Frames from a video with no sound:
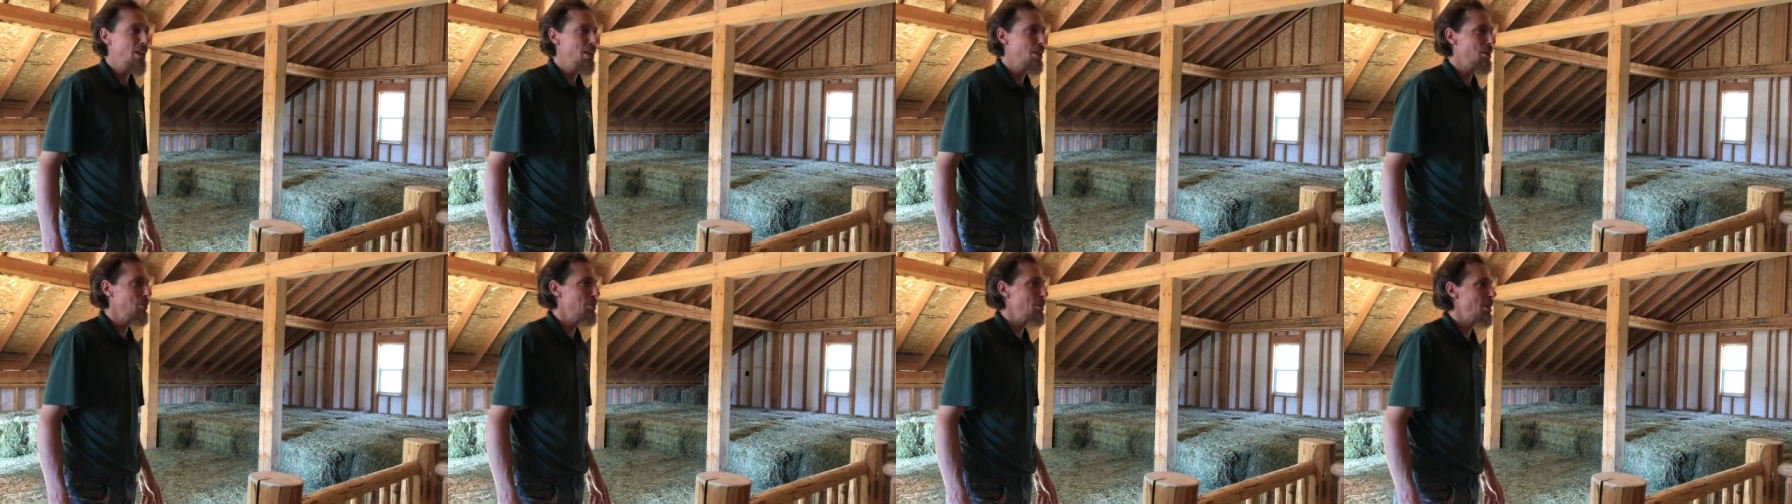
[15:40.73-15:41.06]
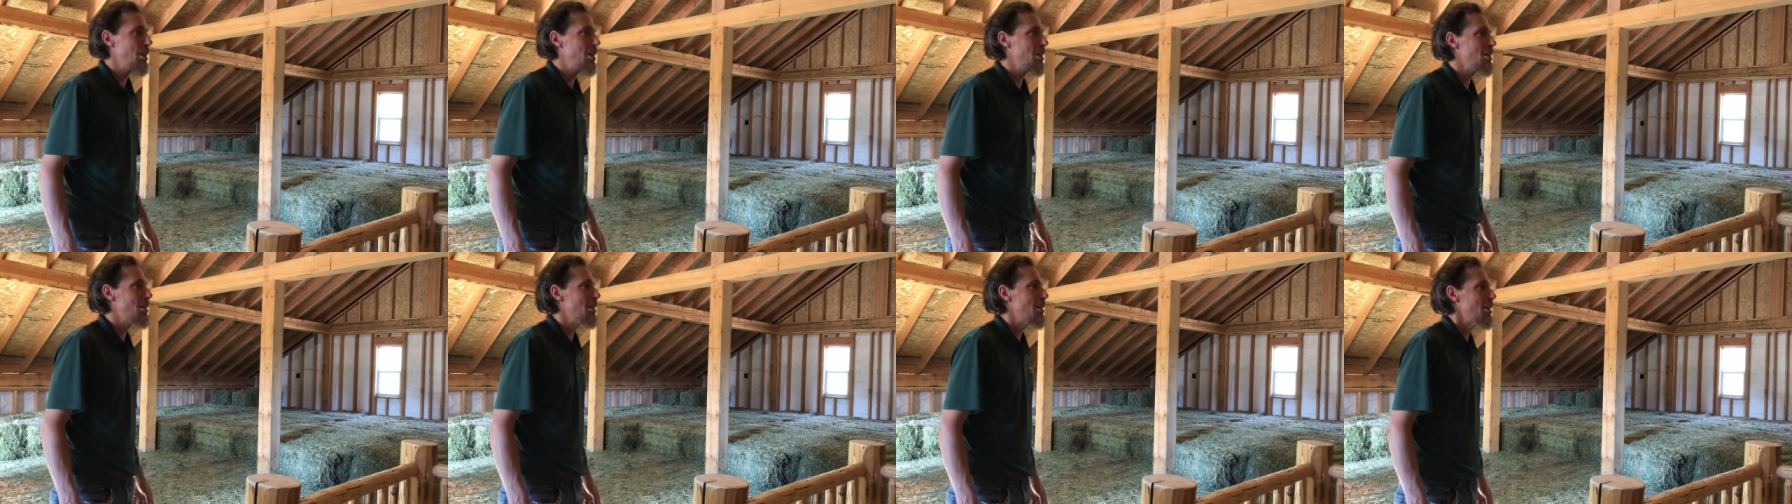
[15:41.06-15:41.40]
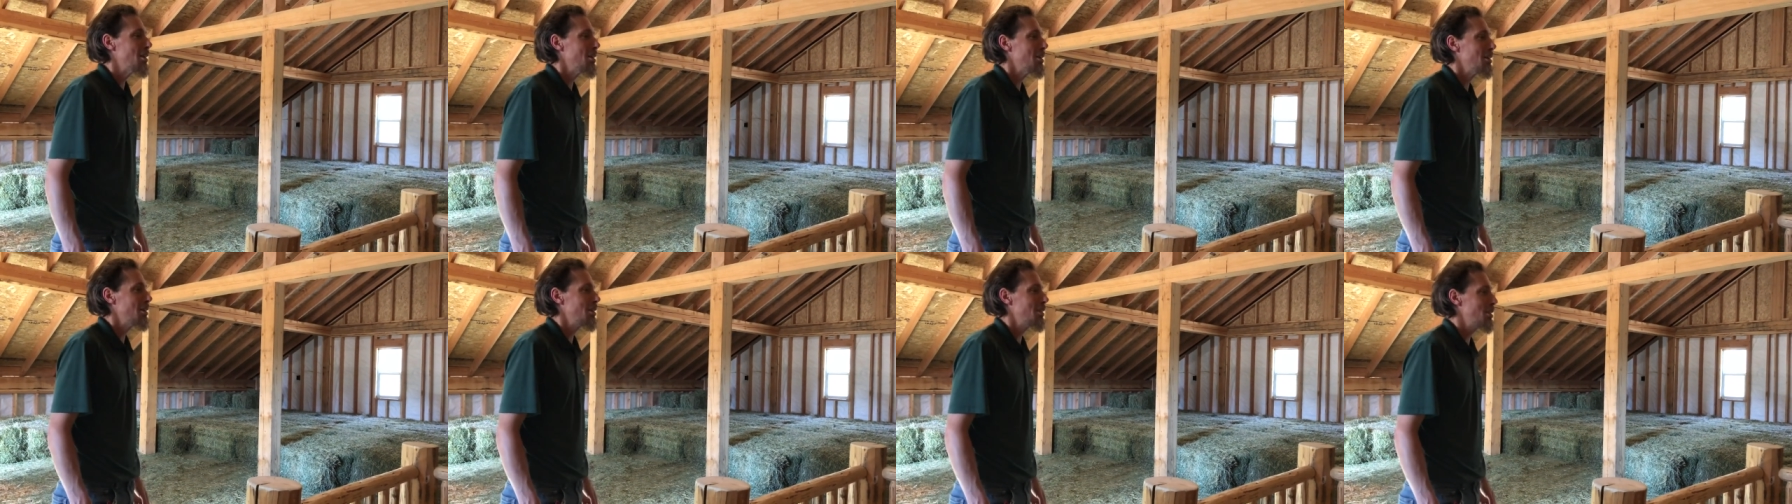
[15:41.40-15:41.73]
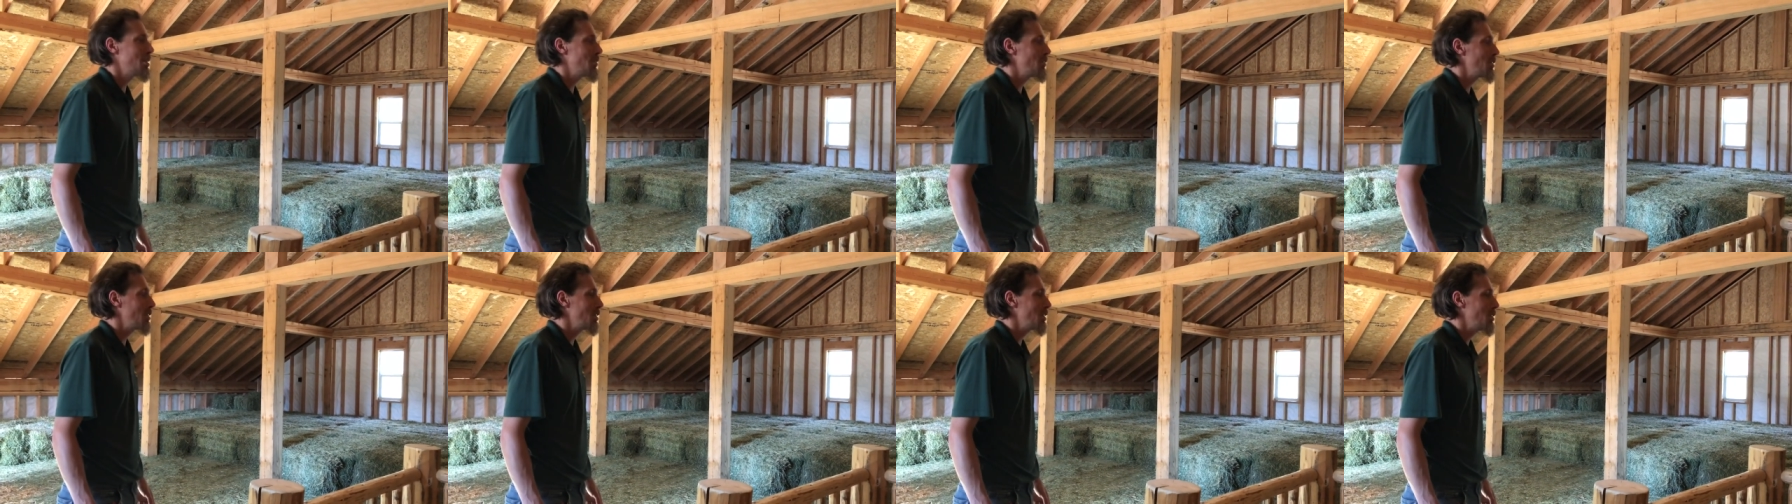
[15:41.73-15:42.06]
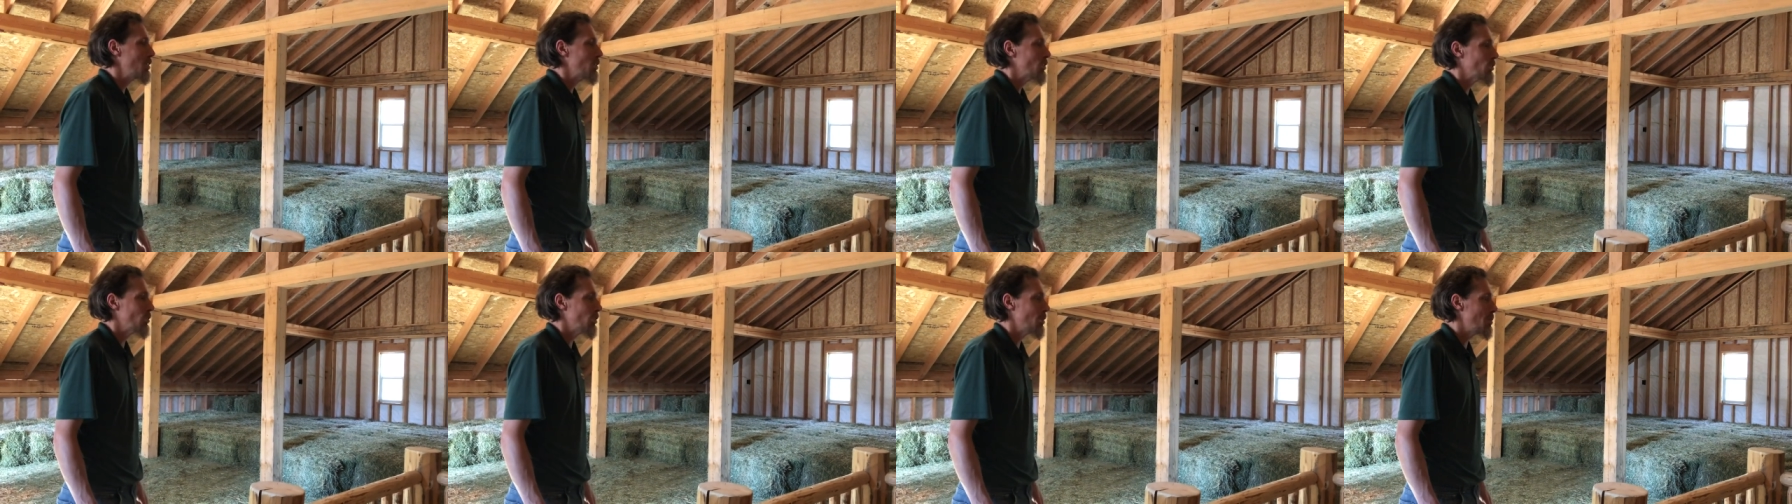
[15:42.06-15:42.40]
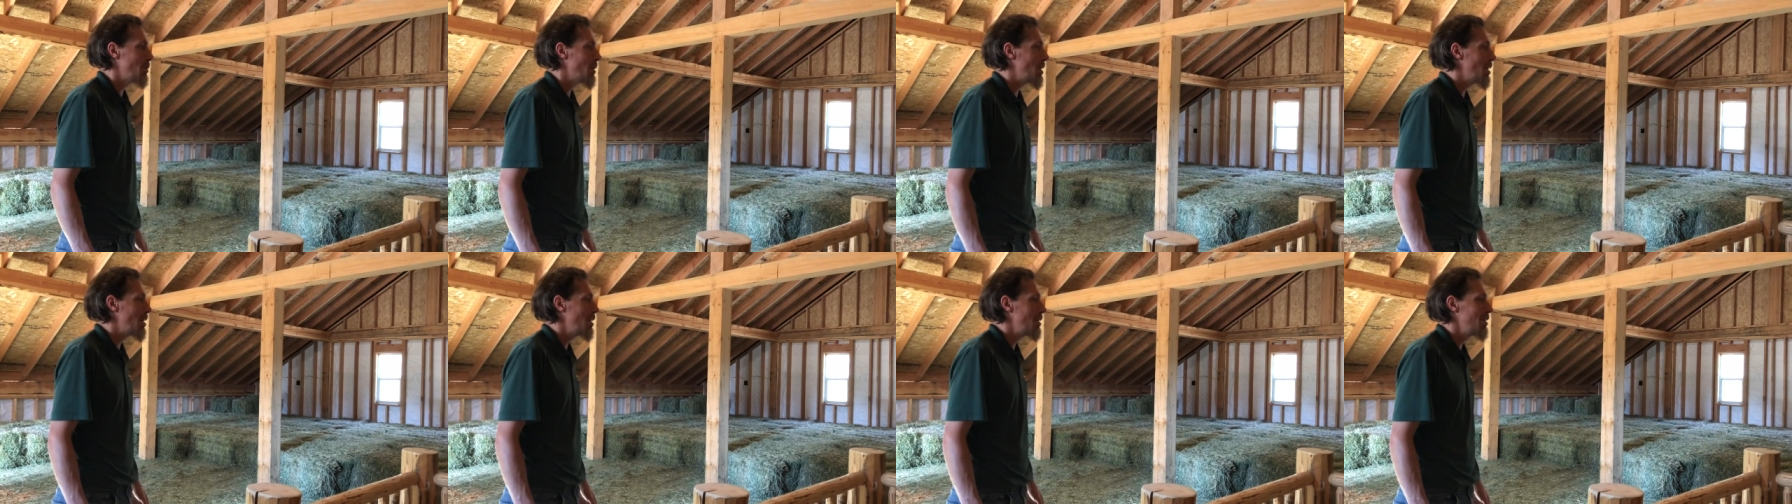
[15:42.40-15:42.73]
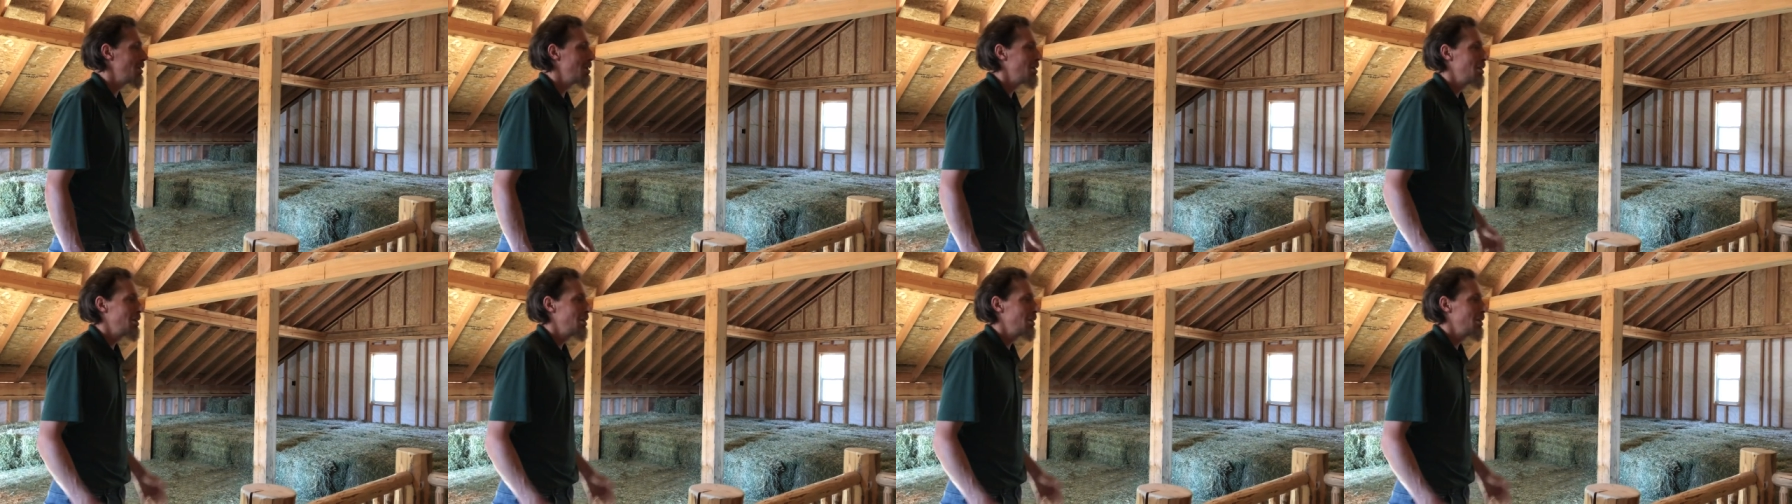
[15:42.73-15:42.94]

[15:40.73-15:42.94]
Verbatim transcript: it'll be uh, a different use for a barn.